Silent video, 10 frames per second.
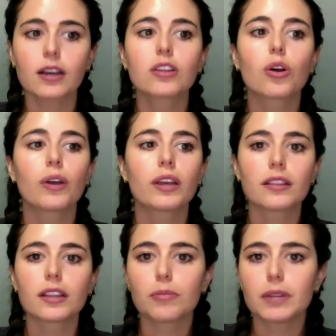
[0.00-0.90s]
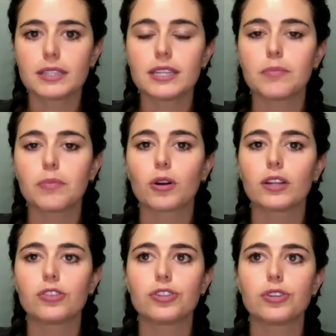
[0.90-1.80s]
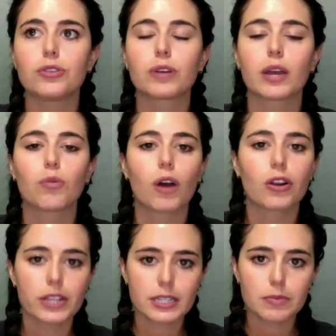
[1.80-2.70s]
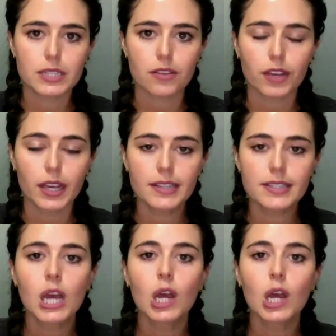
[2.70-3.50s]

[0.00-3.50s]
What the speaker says: going a little bit deeper into, okay, what are the specifics,